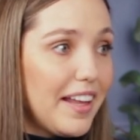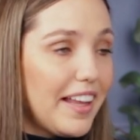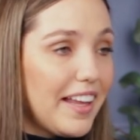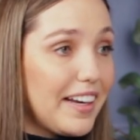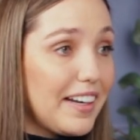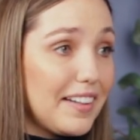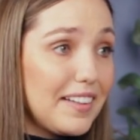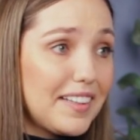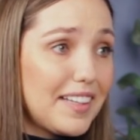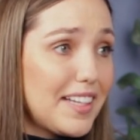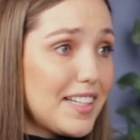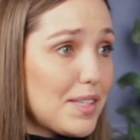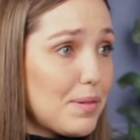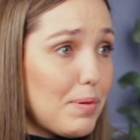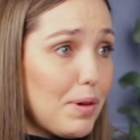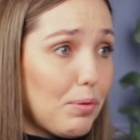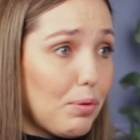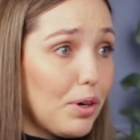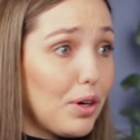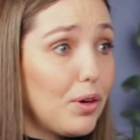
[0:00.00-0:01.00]
Like, let's
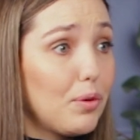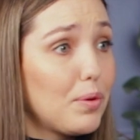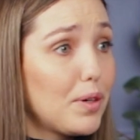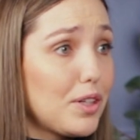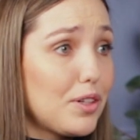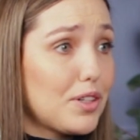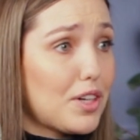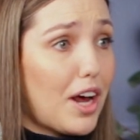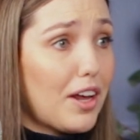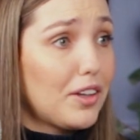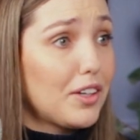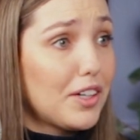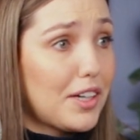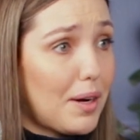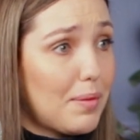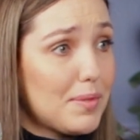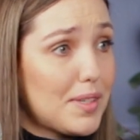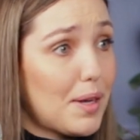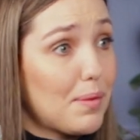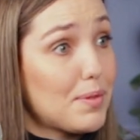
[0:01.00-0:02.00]
be real, when your toddler
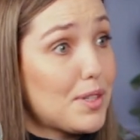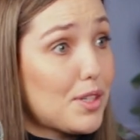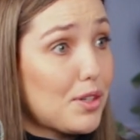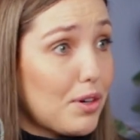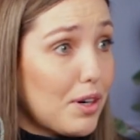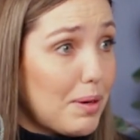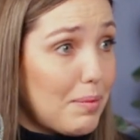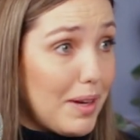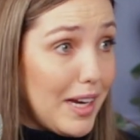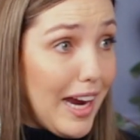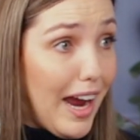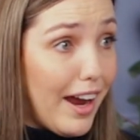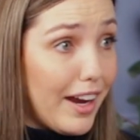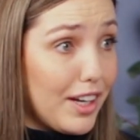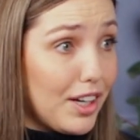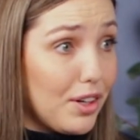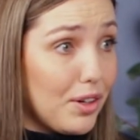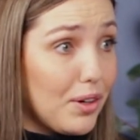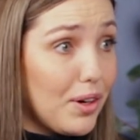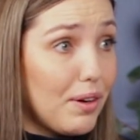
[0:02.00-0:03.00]
comes up screaming at
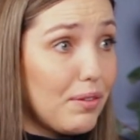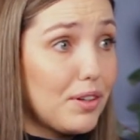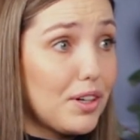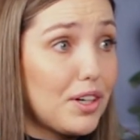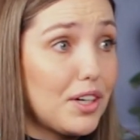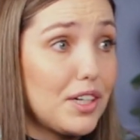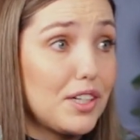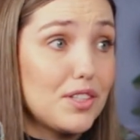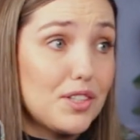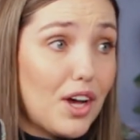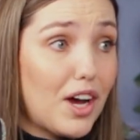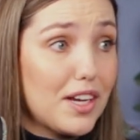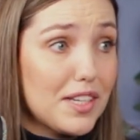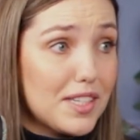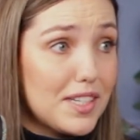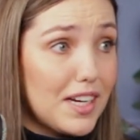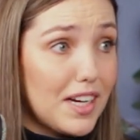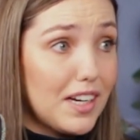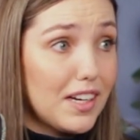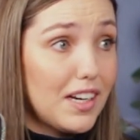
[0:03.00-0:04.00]
you, if you're
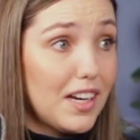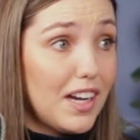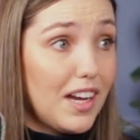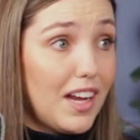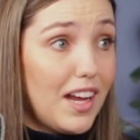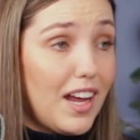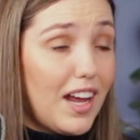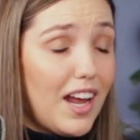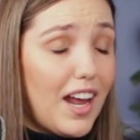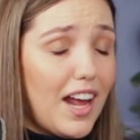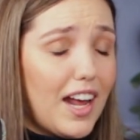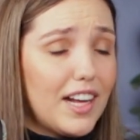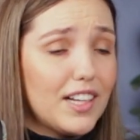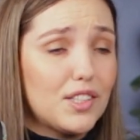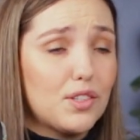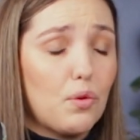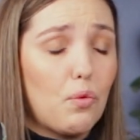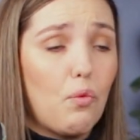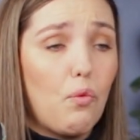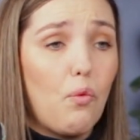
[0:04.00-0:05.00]
exhausted,
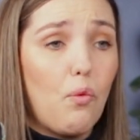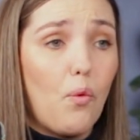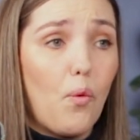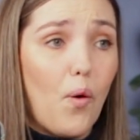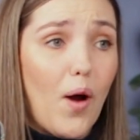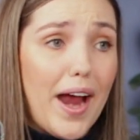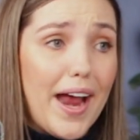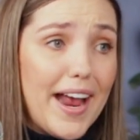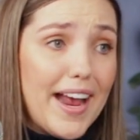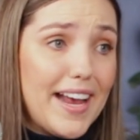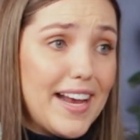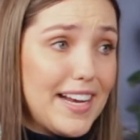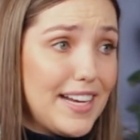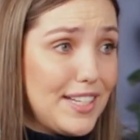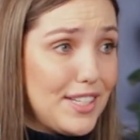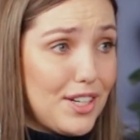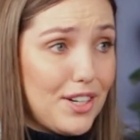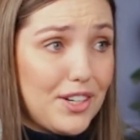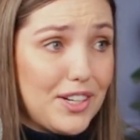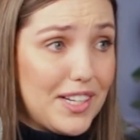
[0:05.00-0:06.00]
it's way
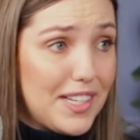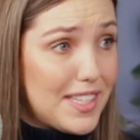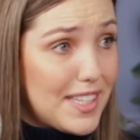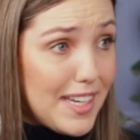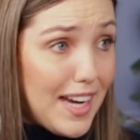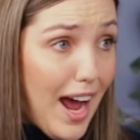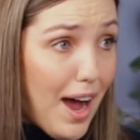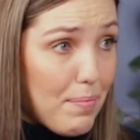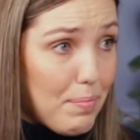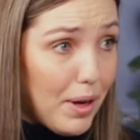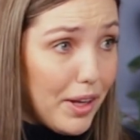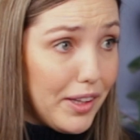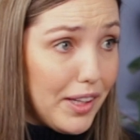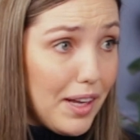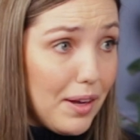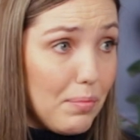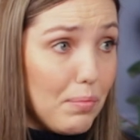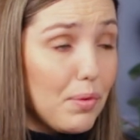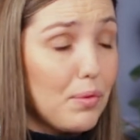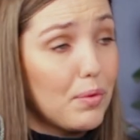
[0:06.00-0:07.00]
easier to snap on
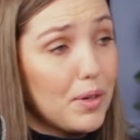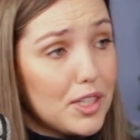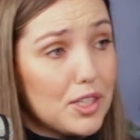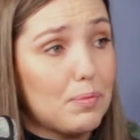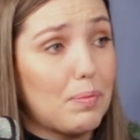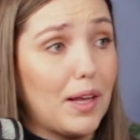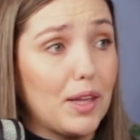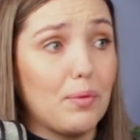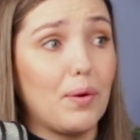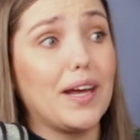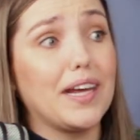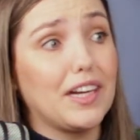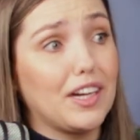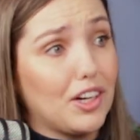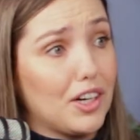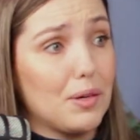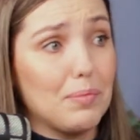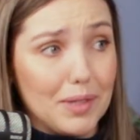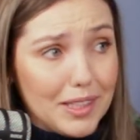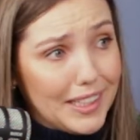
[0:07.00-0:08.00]
them, which, by the way,
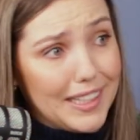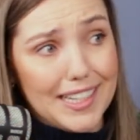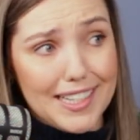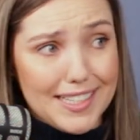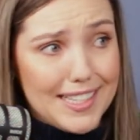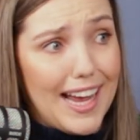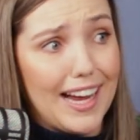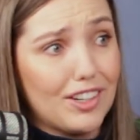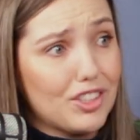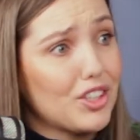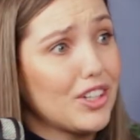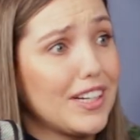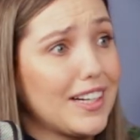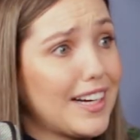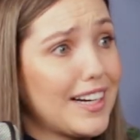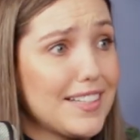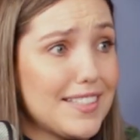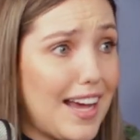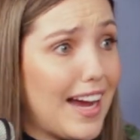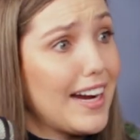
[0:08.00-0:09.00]
irritability is actually an
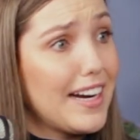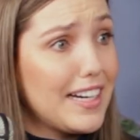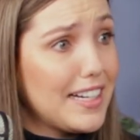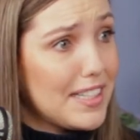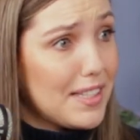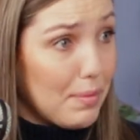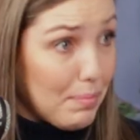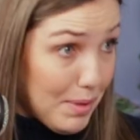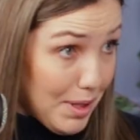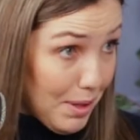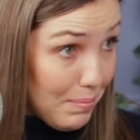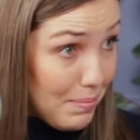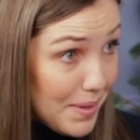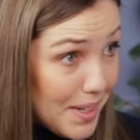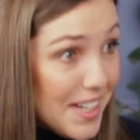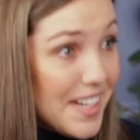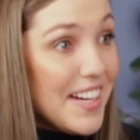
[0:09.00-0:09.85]
anxiety symptom.